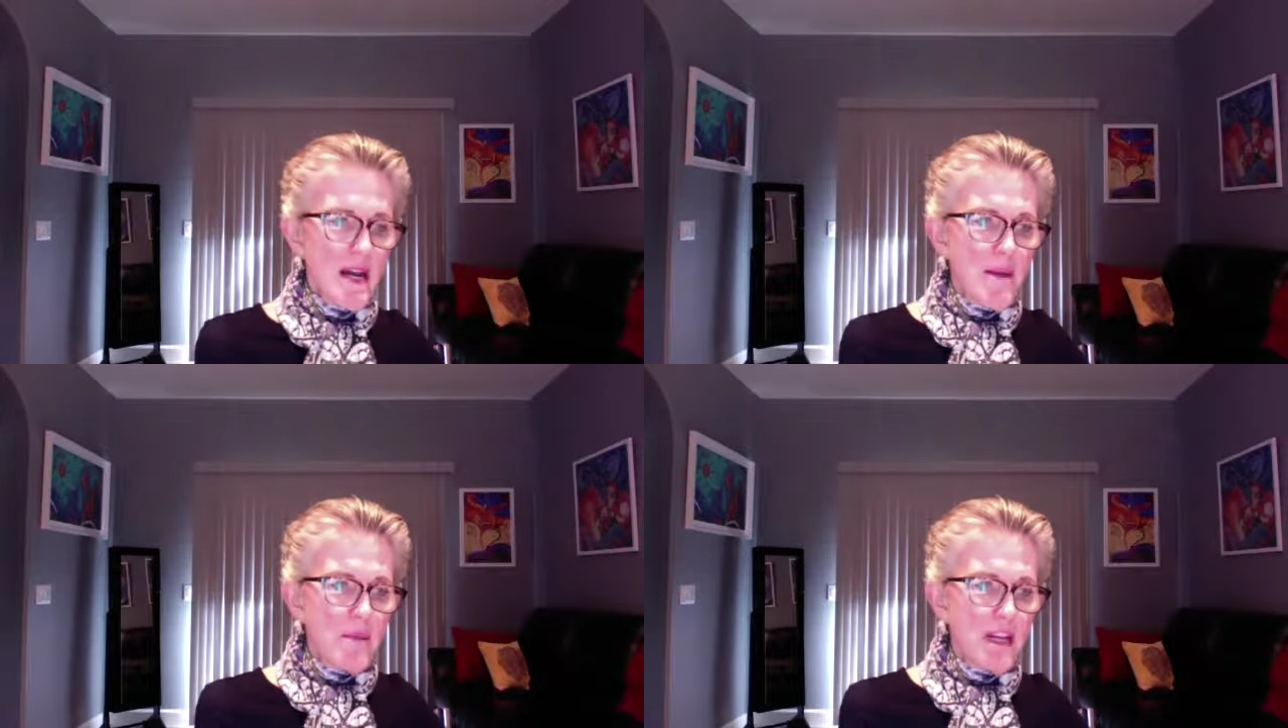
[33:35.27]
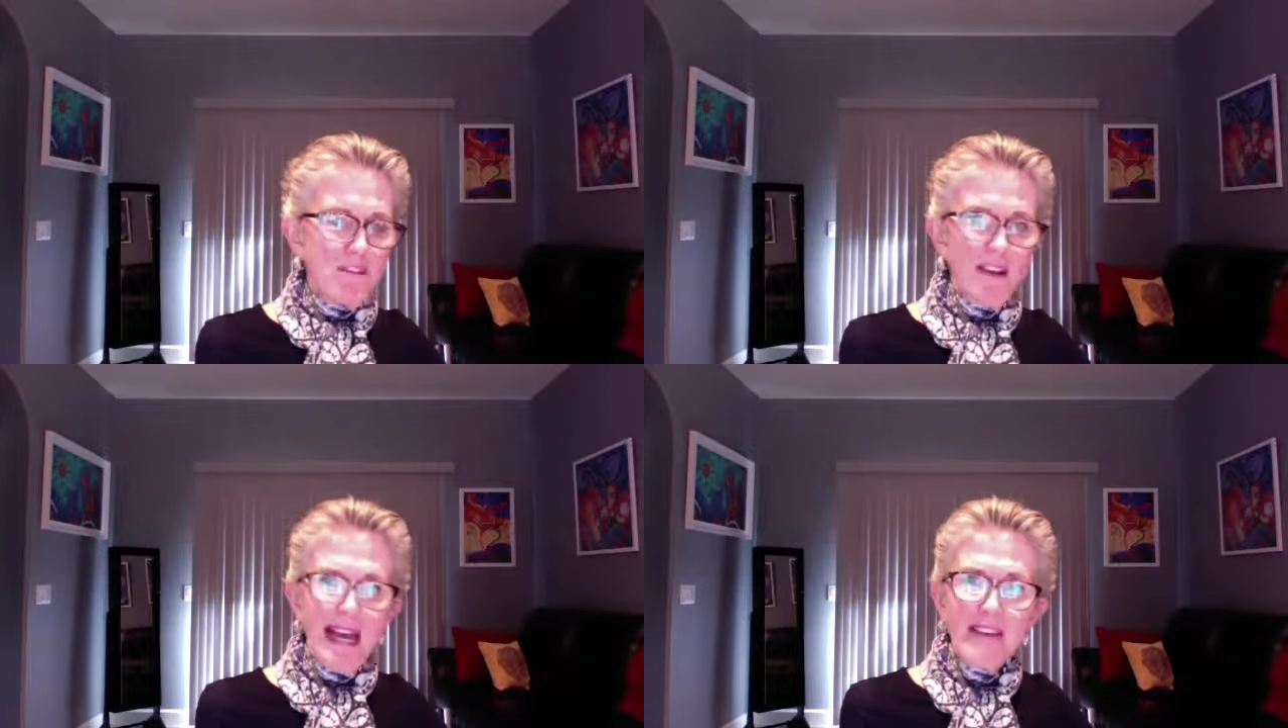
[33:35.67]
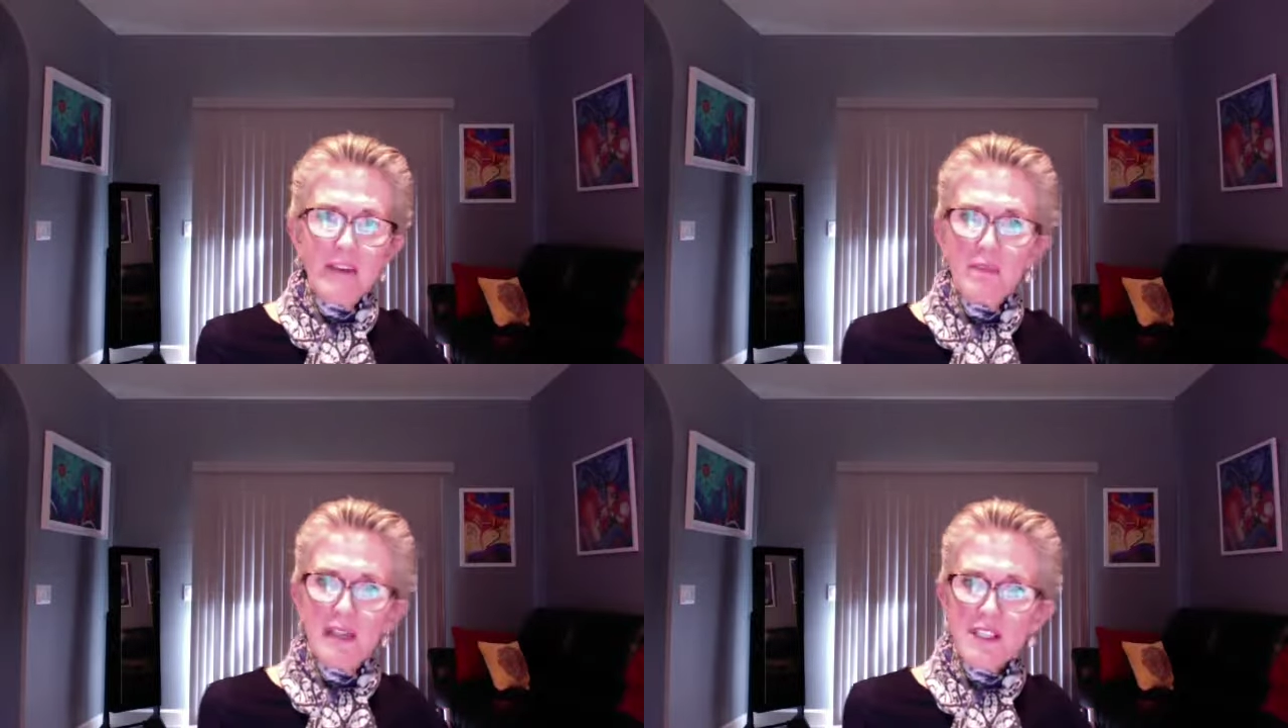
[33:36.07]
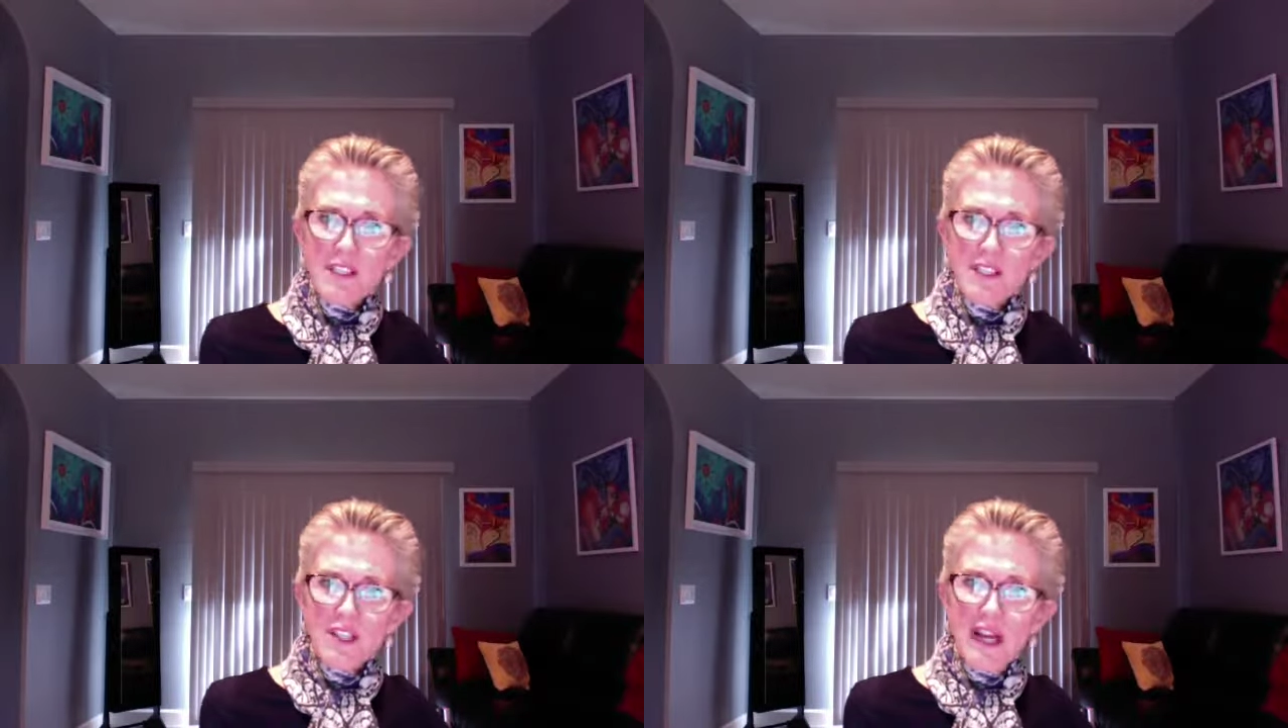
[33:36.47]
But if I have a
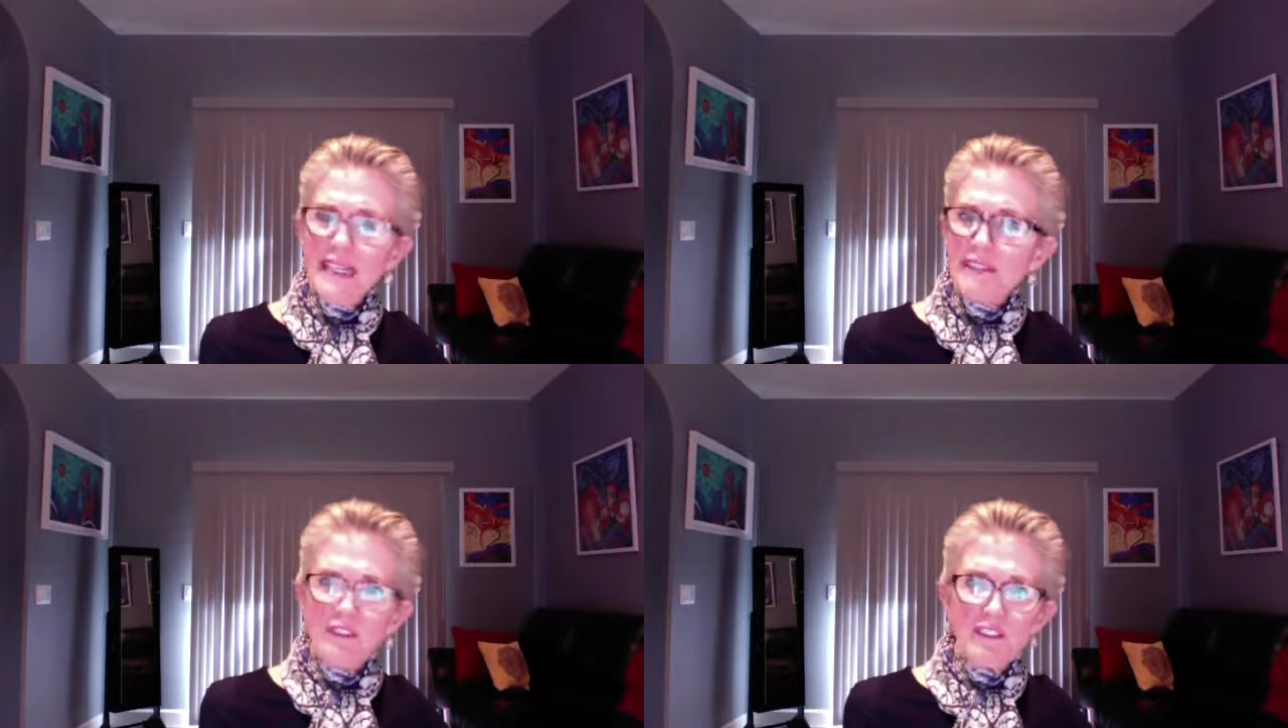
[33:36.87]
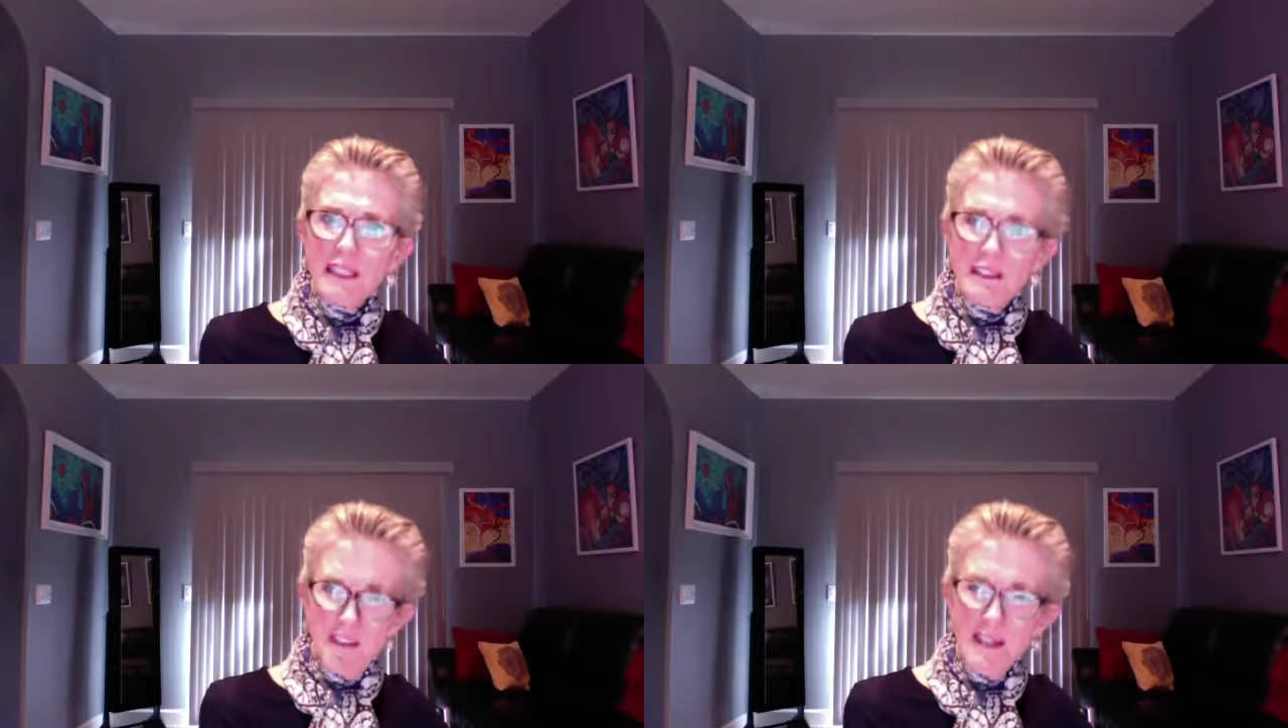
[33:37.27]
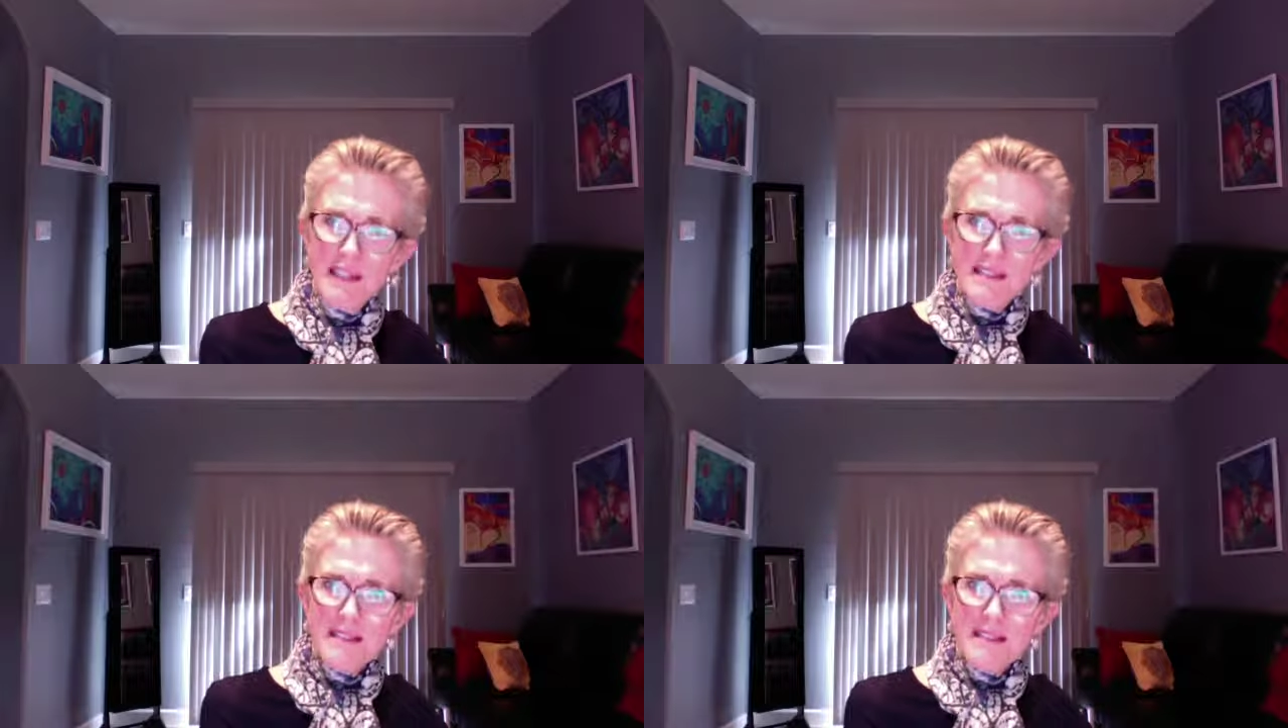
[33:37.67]
picture, I never forget a face.